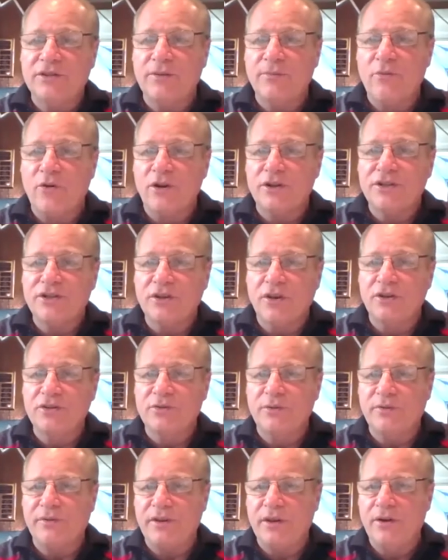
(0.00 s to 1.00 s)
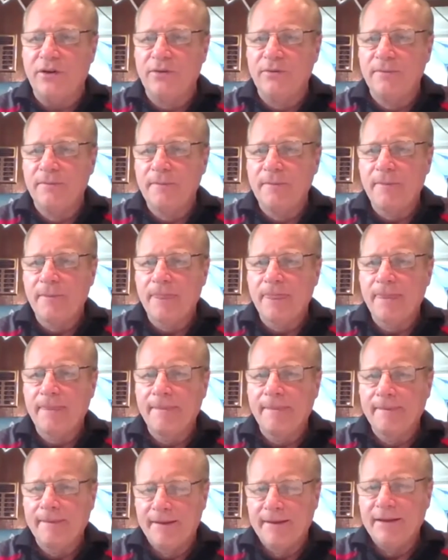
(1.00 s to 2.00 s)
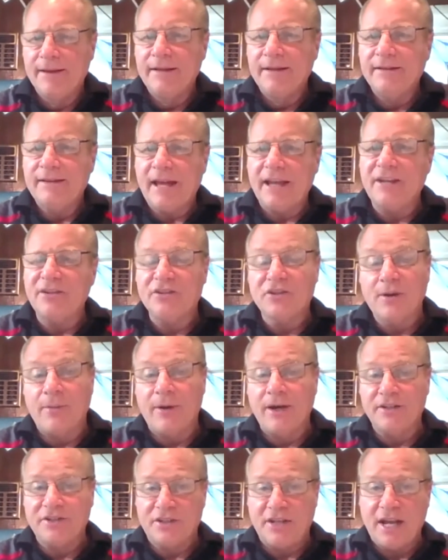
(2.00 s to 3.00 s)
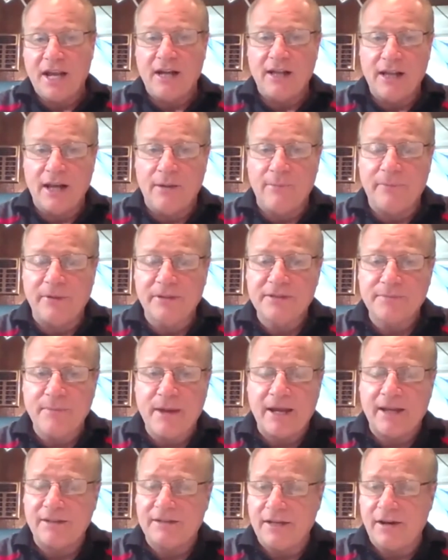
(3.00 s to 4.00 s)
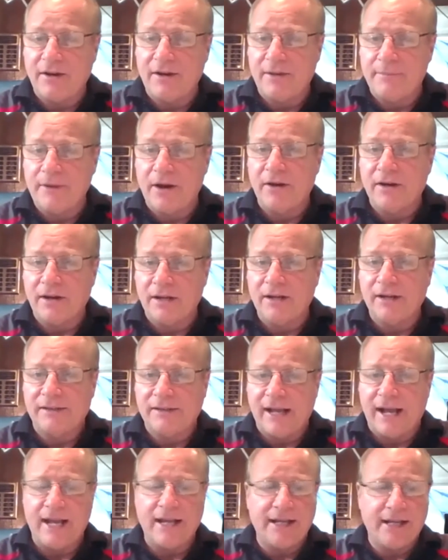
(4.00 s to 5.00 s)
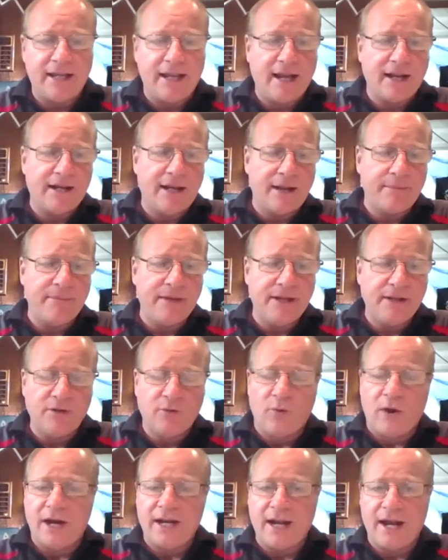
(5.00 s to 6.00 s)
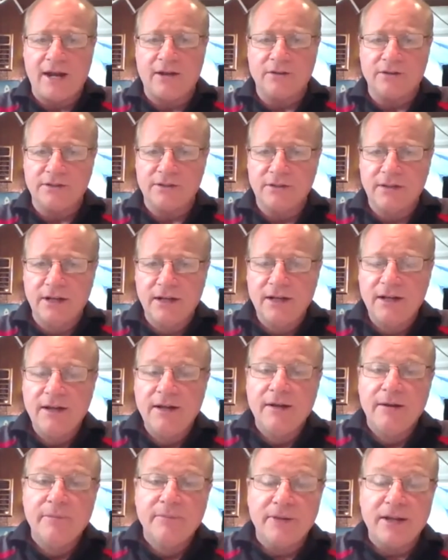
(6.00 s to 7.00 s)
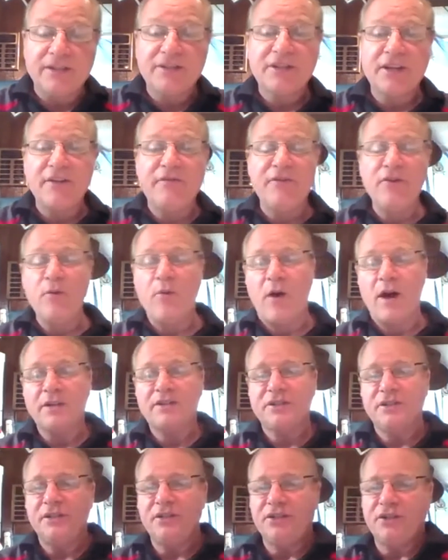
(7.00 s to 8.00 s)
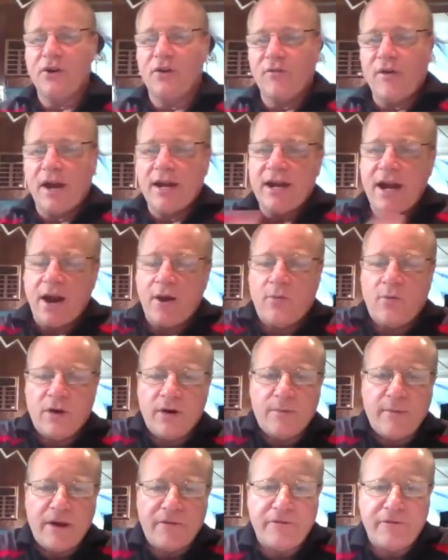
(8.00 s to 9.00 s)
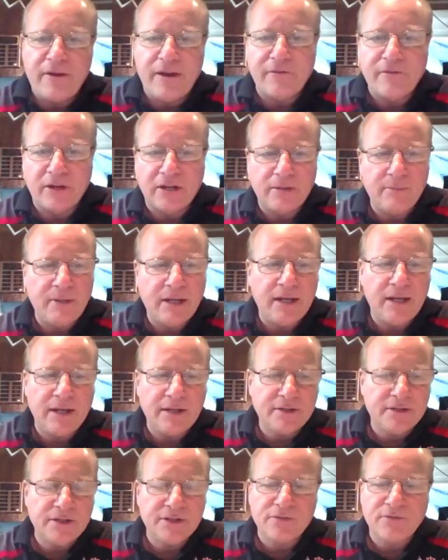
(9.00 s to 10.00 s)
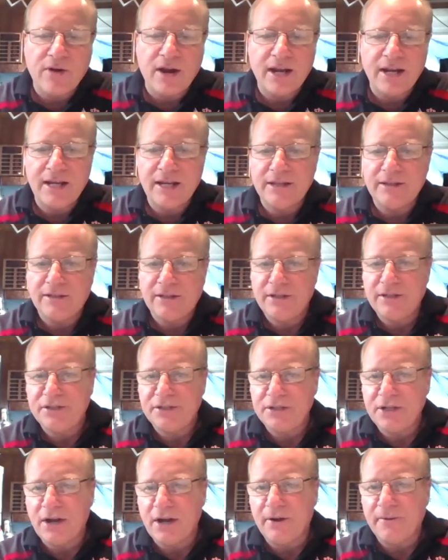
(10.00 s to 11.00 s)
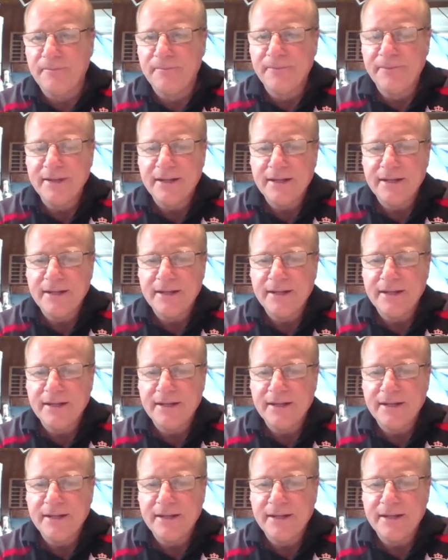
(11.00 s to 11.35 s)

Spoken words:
some more shows with you. Thank you so much, Gail. Help us make America Italian again. Get me in the White House. Plus, if you're watching the show right now, one of my favorite comedians is writing into the show.